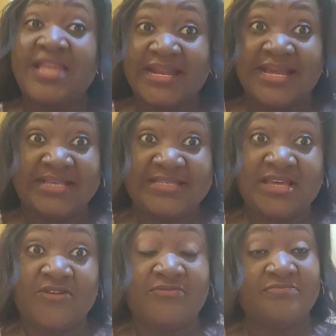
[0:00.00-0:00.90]
than
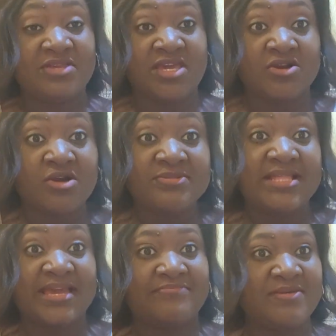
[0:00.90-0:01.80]
herself. He
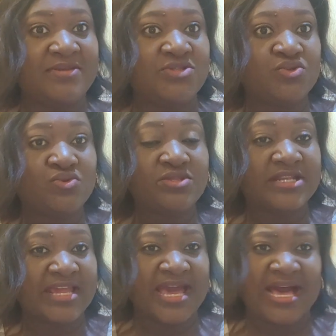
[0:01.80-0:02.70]
comes like maybe
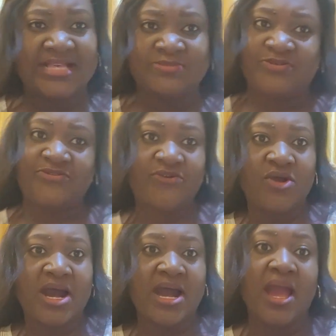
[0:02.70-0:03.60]
2-3 hours
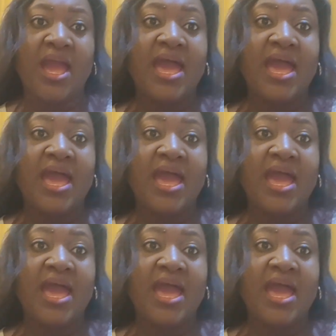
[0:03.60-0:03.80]
before her,